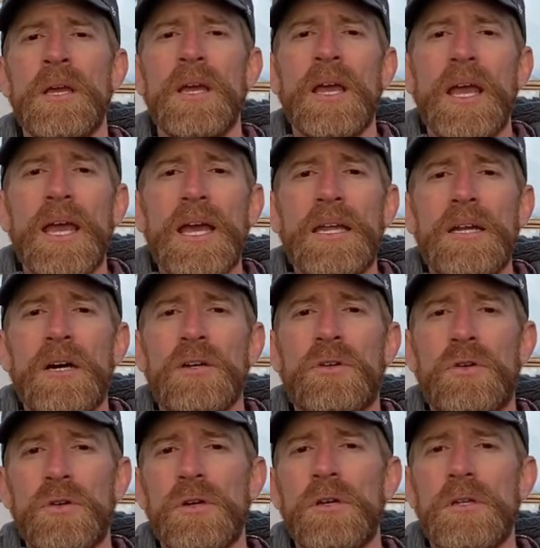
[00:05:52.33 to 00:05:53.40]
And a
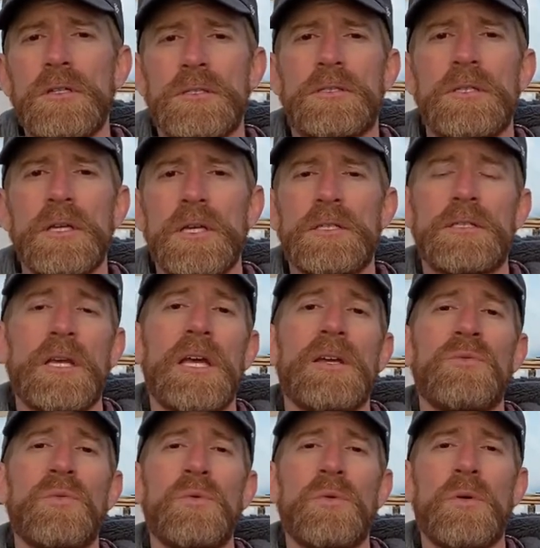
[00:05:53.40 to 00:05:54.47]
good CSA
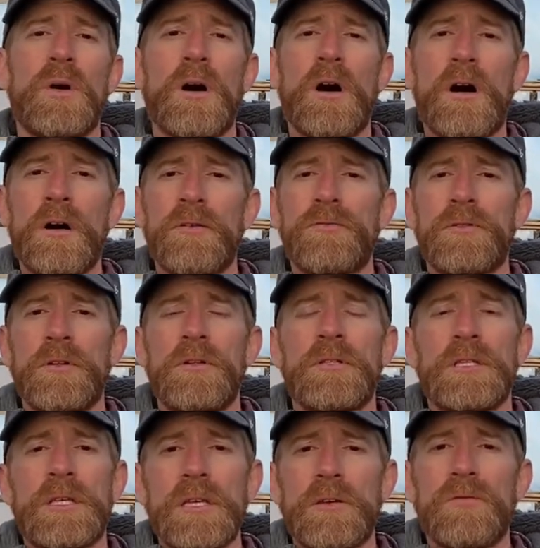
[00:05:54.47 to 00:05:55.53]
will often
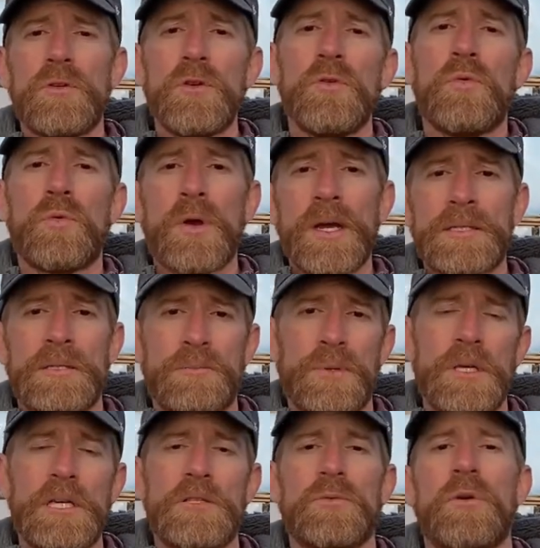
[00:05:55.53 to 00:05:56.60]
give you
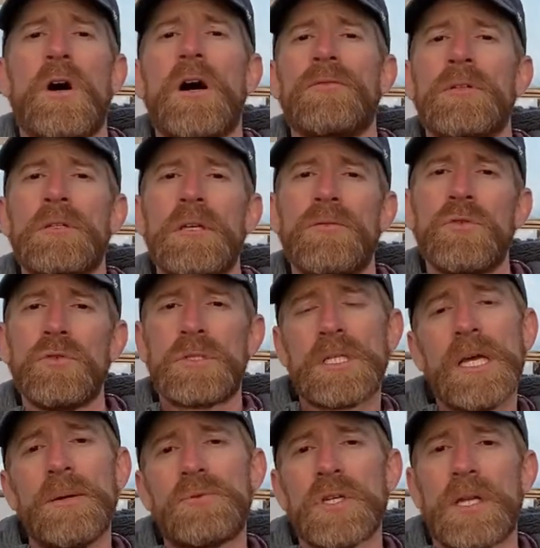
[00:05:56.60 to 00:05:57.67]
recipes, will often give you
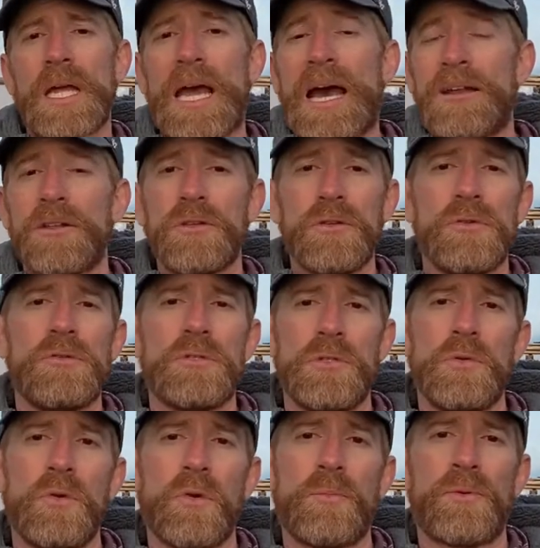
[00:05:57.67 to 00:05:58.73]
tips on how to use
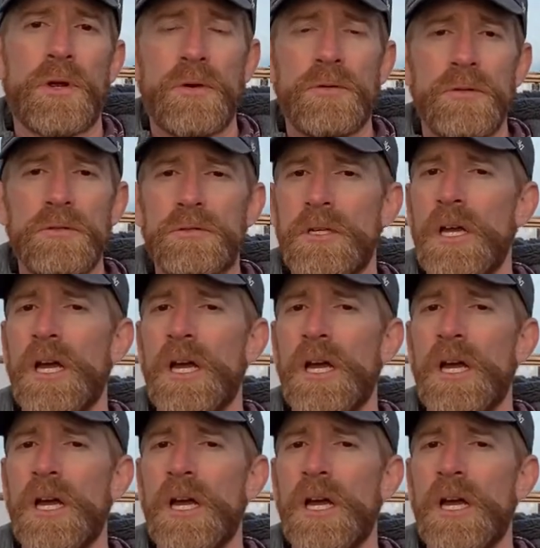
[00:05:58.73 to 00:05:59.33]
your produce.